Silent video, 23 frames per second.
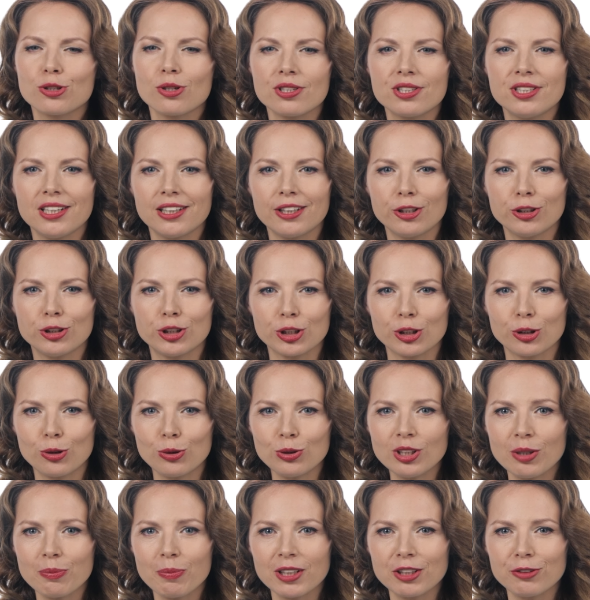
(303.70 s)
It will make
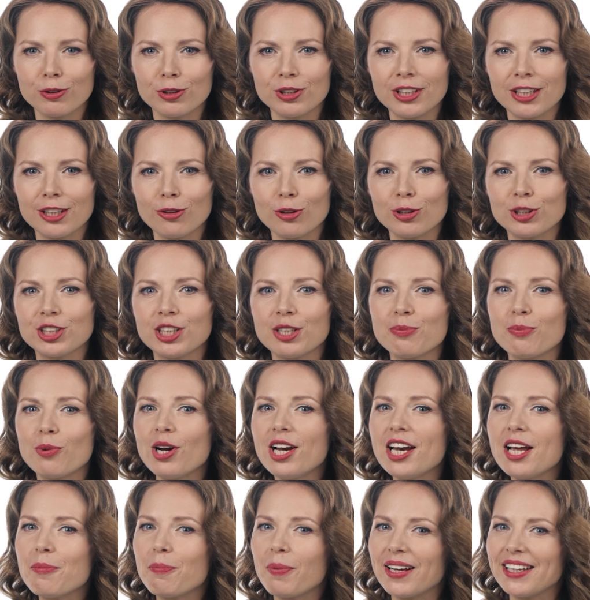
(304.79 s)
submarine gameplay more
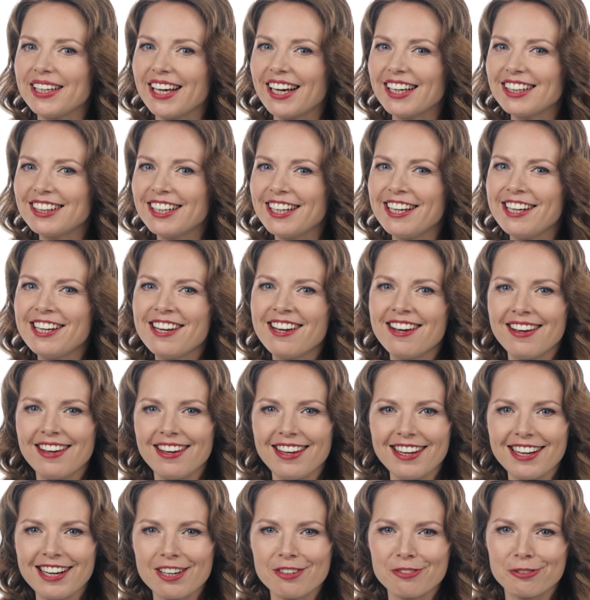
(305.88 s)
specific, challenging,
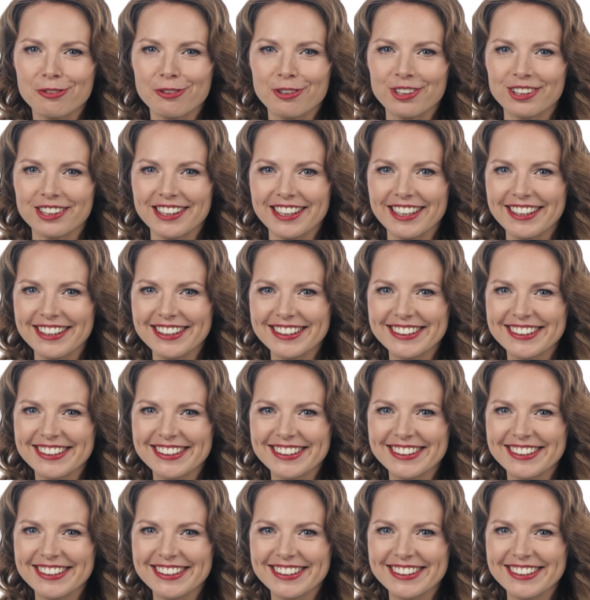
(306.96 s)
and exciting.